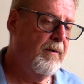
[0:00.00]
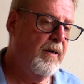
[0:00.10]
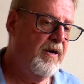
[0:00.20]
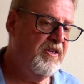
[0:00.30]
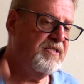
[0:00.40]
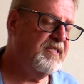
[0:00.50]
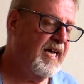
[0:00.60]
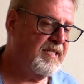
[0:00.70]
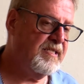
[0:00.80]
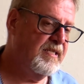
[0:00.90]
Hood's
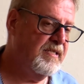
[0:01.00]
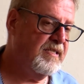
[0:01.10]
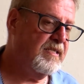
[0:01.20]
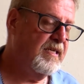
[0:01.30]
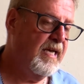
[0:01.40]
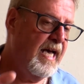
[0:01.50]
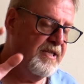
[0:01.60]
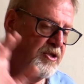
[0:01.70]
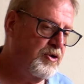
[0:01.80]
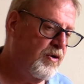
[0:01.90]
Texans
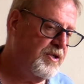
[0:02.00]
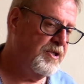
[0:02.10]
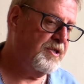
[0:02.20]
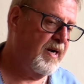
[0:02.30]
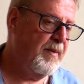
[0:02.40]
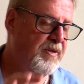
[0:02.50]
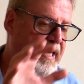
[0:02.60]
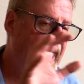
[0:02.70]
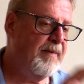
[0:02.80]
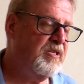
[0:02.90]
and the Georgians are able to
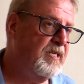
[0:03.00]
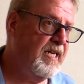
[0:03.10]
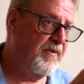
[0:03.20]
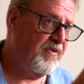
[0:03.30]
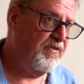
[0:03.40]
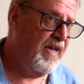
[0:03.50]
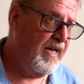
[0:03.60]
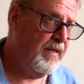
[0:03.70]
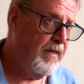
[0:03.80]
capture Devil's Den.